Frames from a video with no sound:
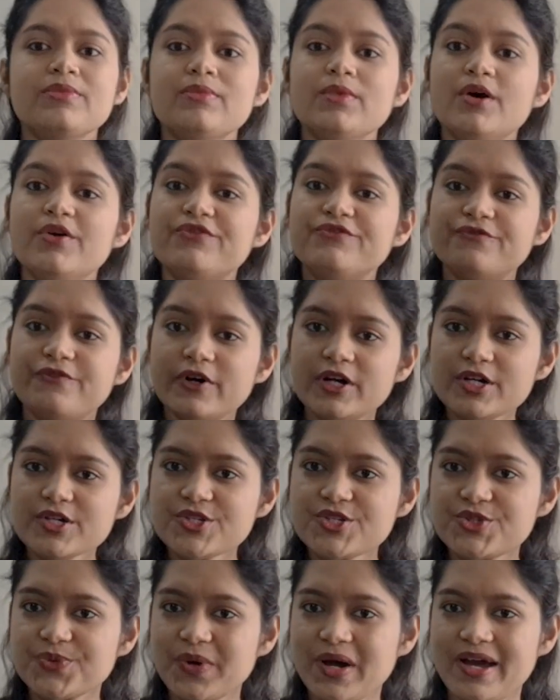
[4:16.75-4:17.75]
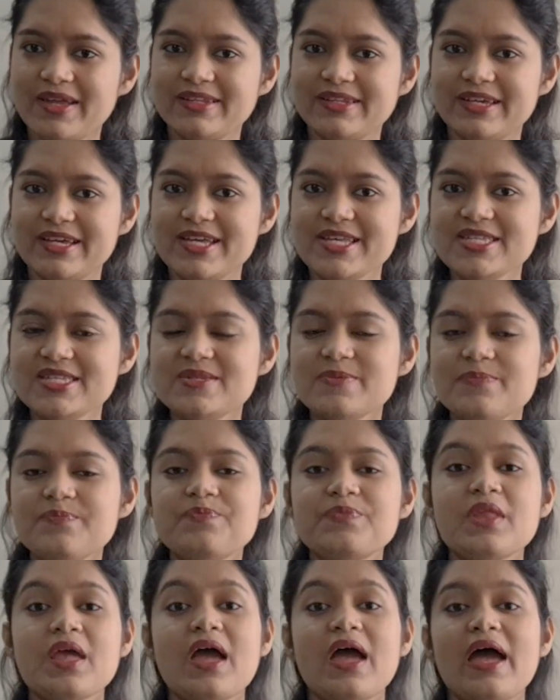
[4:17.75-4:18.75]
The first one is
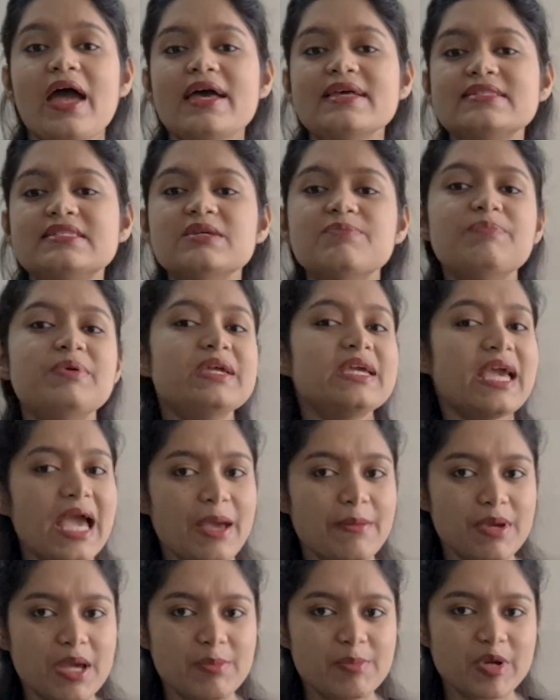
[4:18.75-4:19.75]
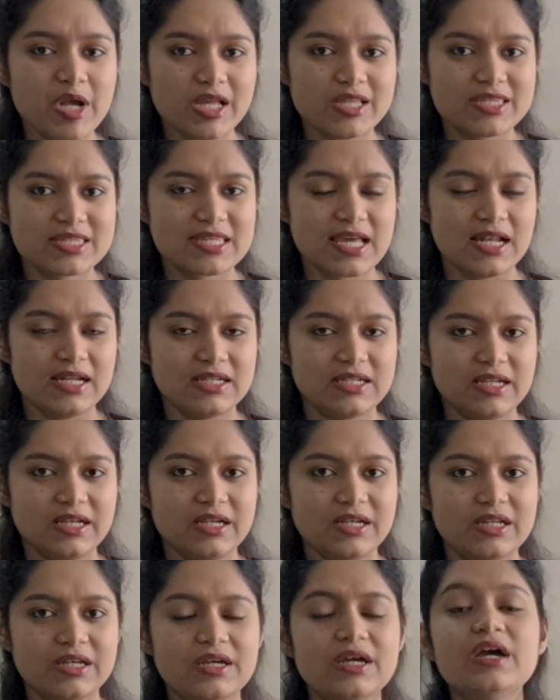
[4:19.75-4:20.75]
SAP MM
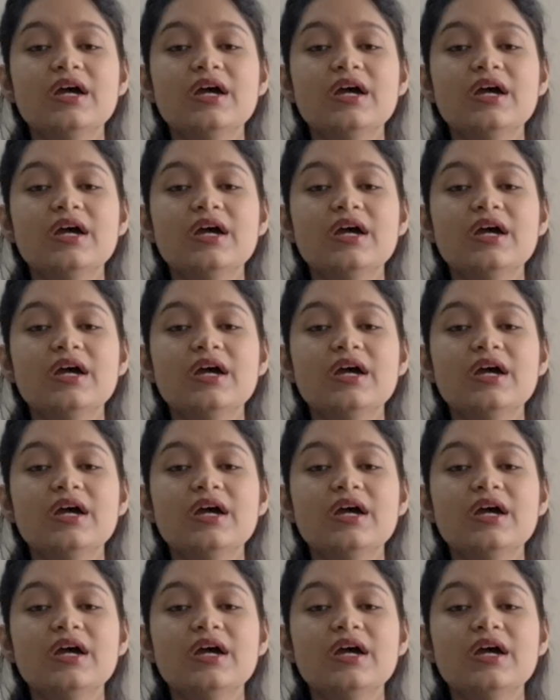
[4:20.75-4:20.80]
consultant.